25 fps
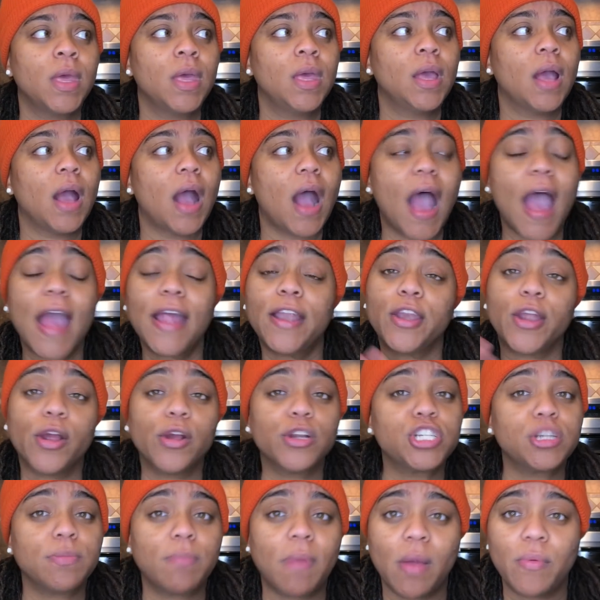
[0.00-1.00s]
I
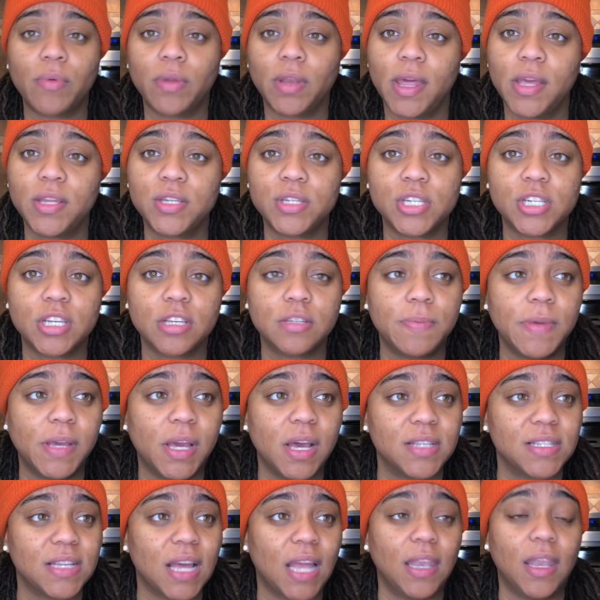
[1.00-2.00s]
nurture my relationships
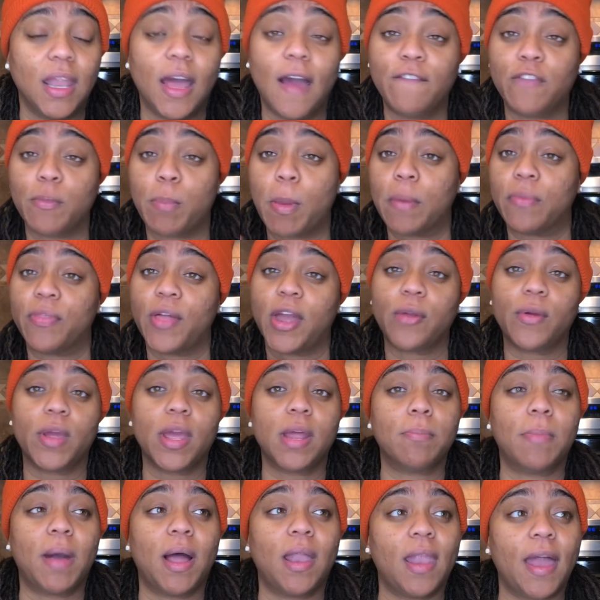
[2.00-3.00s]
because I love the people that are in
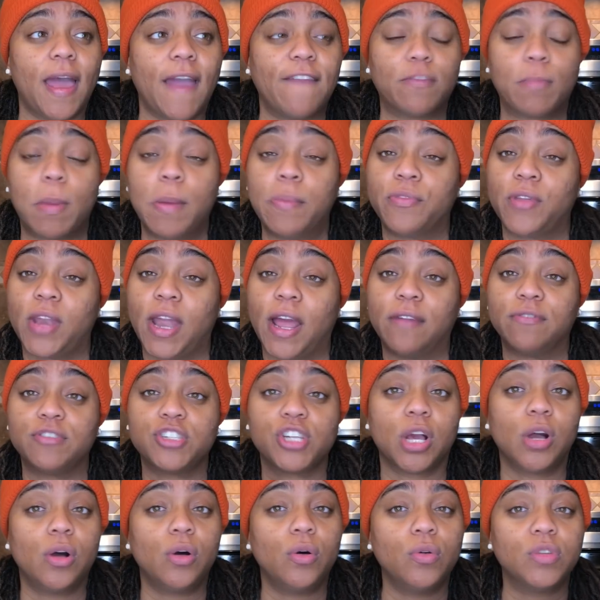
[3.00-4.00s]
my life, the people that I have
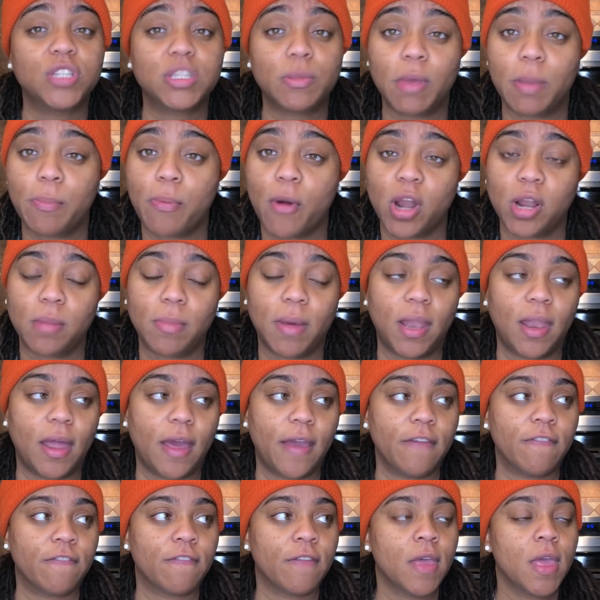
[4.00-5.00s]
chose to be part of my
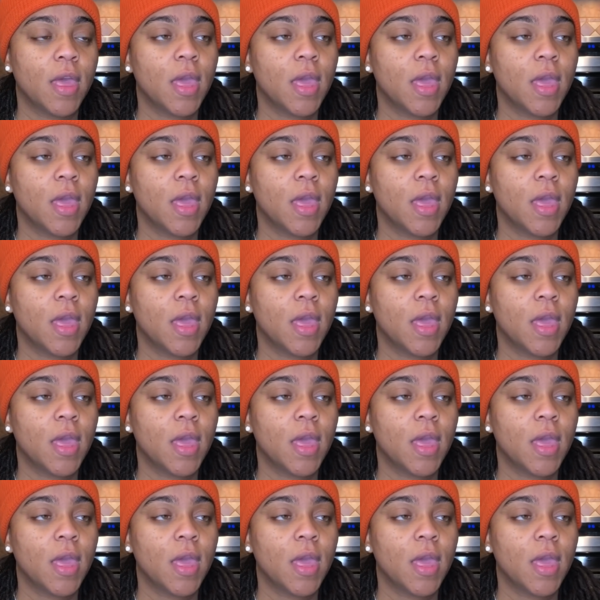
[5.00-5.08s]
life.